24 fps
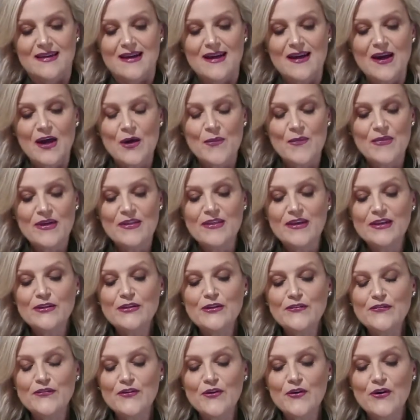Then
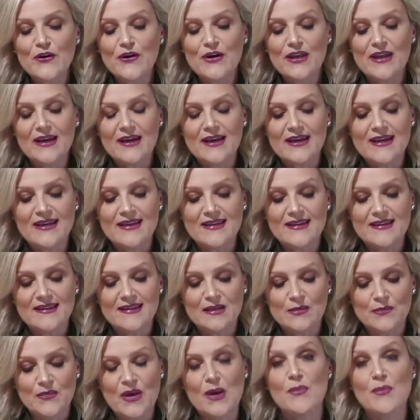you've got a